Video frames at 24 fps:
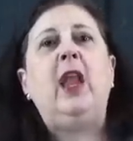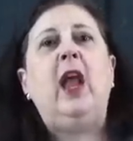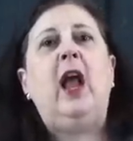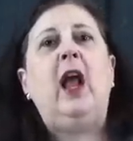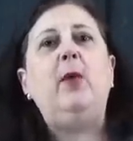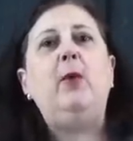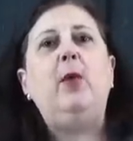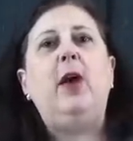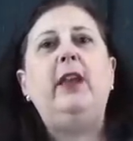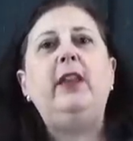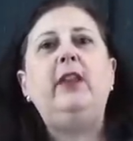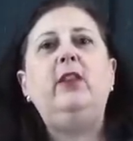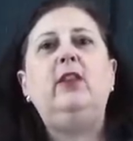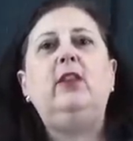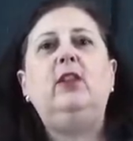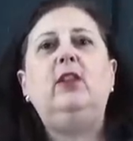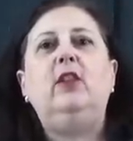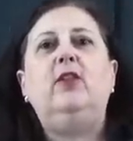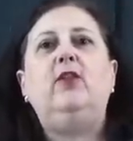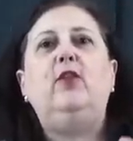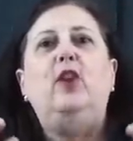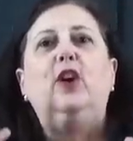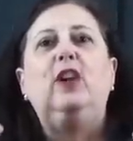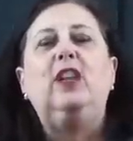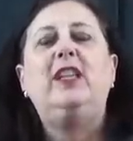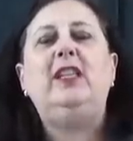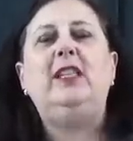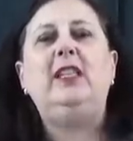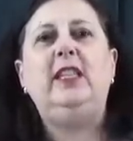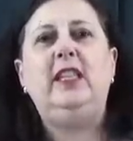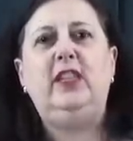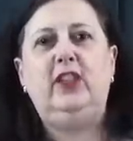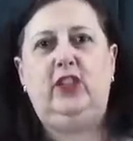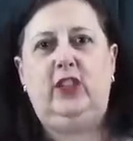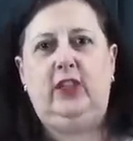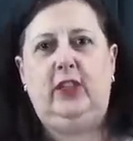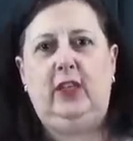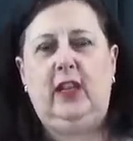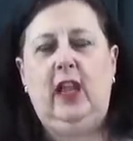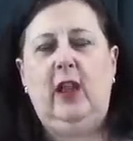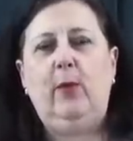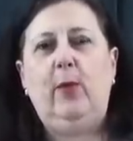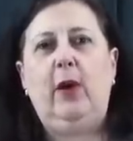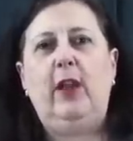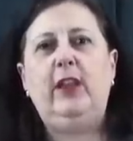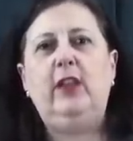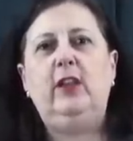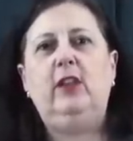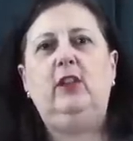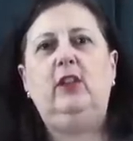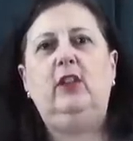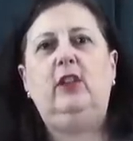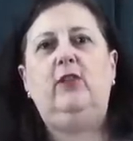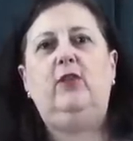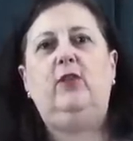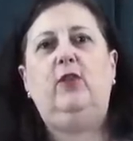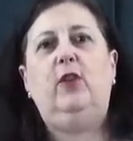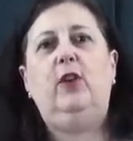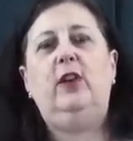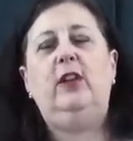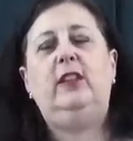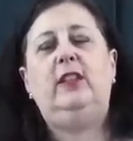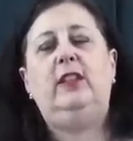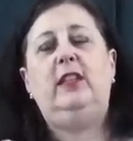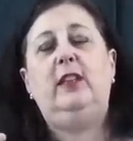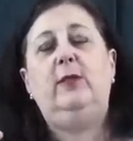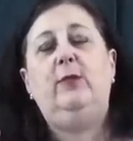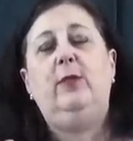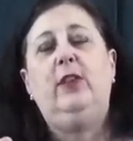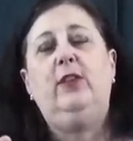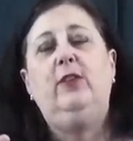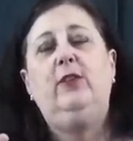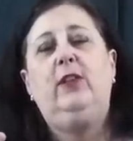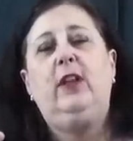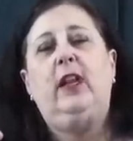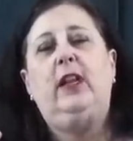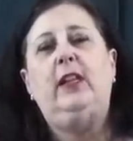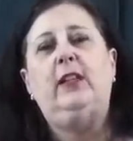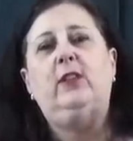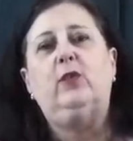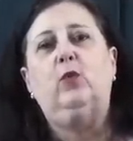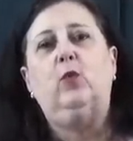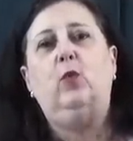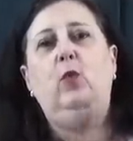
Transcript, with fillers: I want you to look for condition. I want you to look for to see whether or not it's